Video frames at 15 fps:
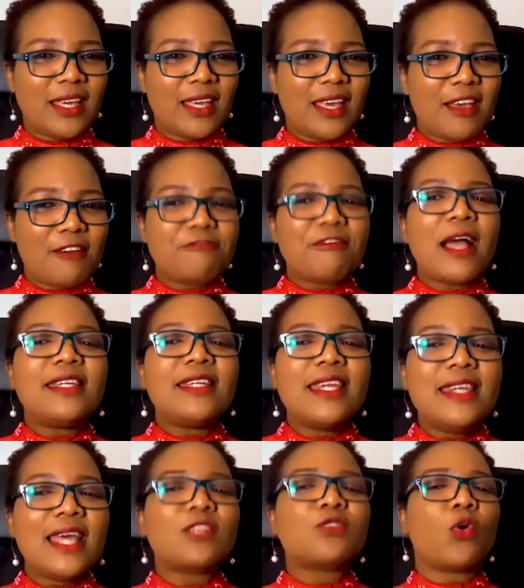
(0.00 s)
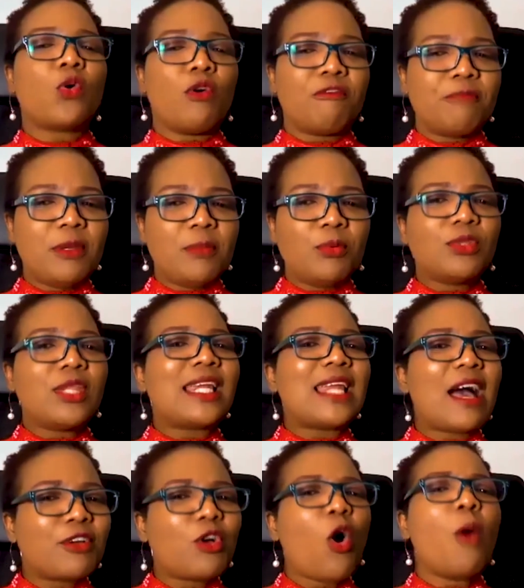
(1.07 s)
Find a network of people that
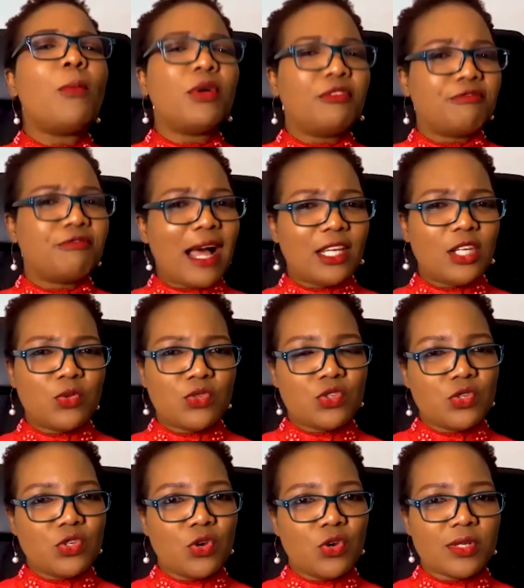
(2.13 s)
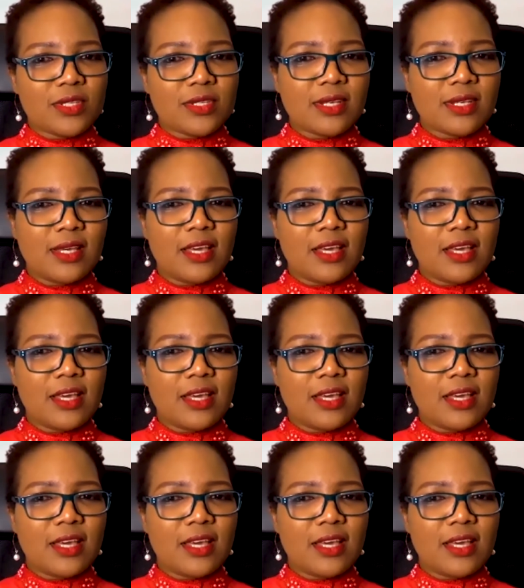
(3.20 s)
have common values to yours.